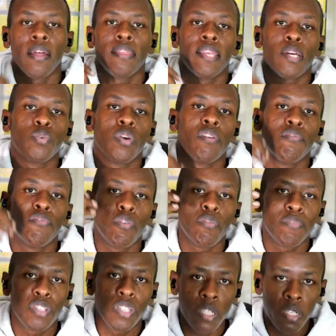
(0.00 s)
that will
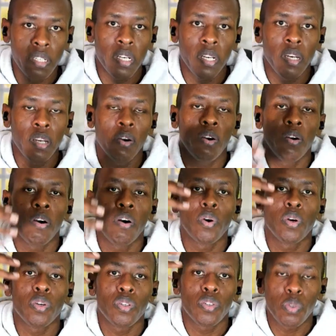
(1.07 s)
involve children
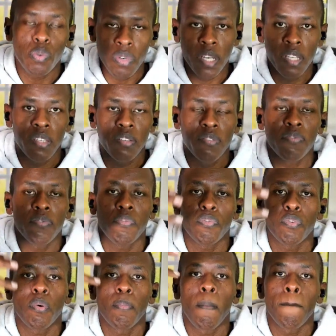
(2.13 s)
or your students
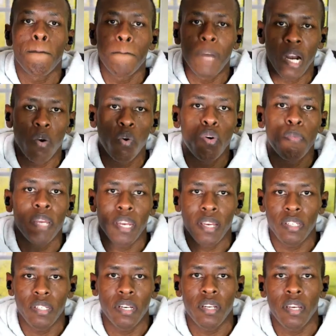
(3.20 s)
from back home in
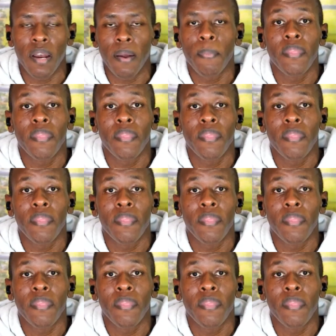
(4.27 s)
Nigeria.